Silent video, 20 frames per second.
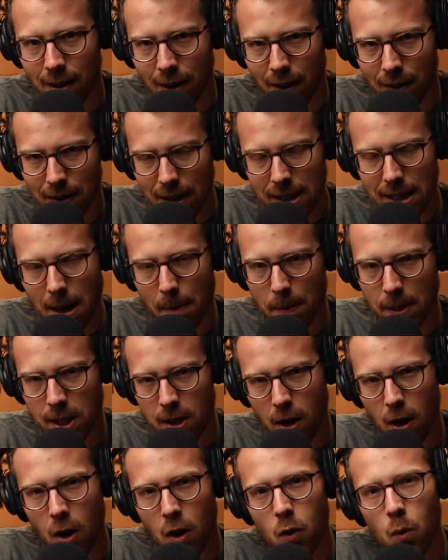On this
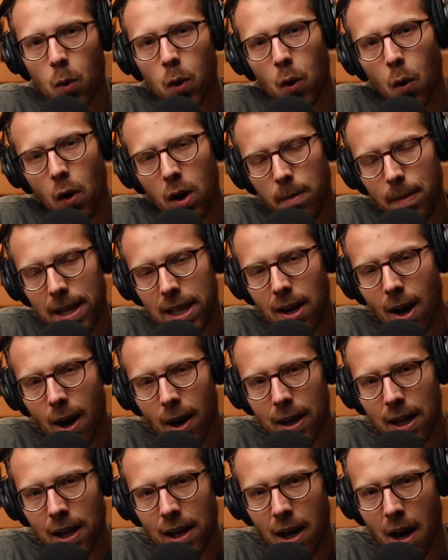episode, we're going to be
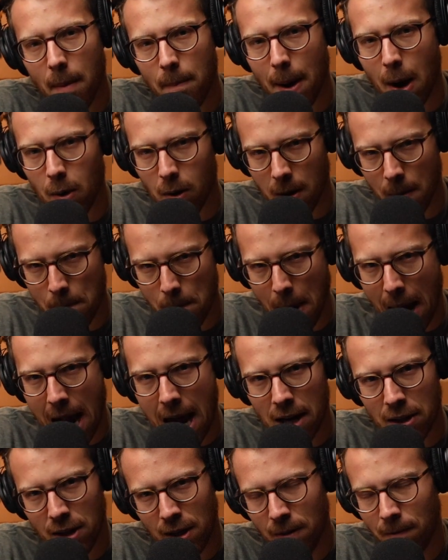talking about
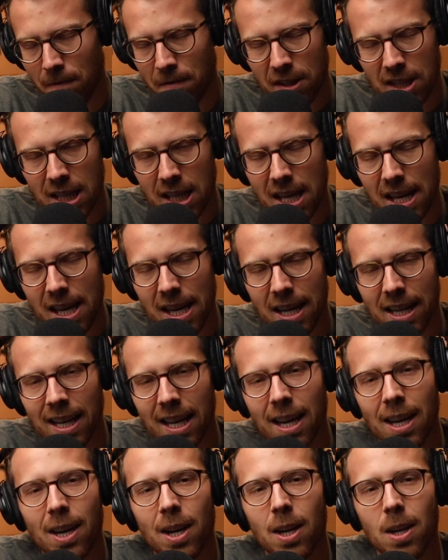compassion fatigue,
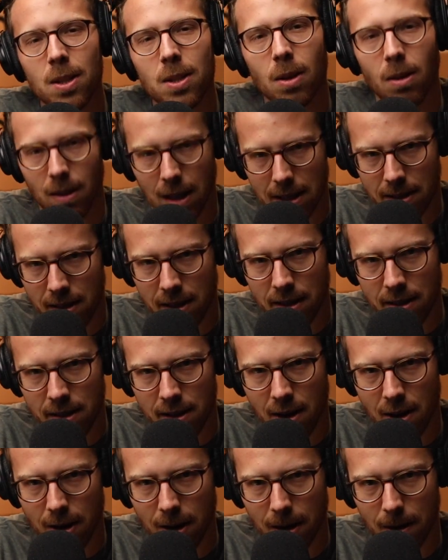so let's get
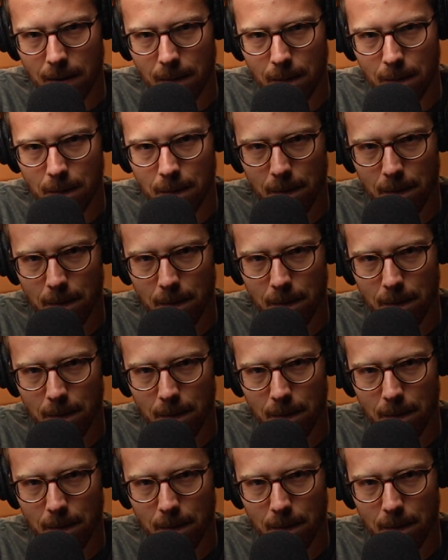started.